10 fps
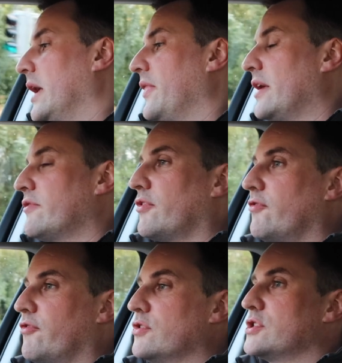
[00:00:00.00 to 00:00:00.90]
then for
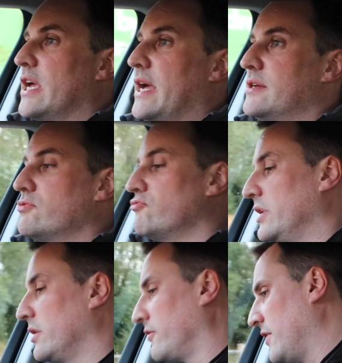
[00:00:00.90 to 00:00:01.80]
front and
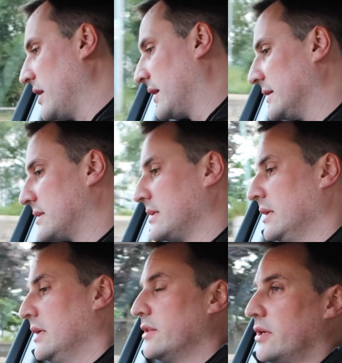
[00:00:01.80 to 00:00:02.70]
rear fog lights.
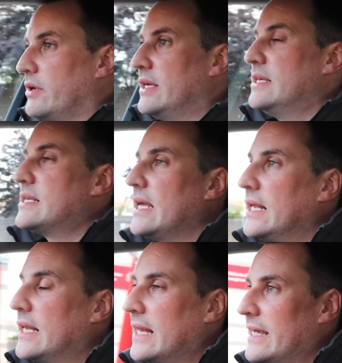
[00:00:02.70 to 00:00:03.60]
There is
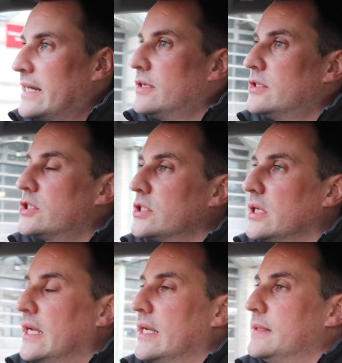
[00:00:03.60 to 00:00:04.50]
a large,
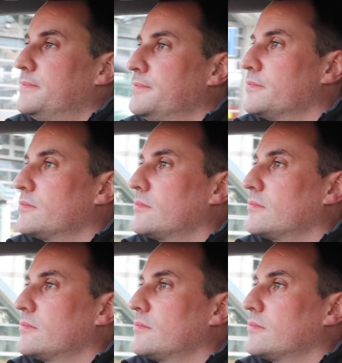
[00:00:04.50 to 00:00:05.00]
on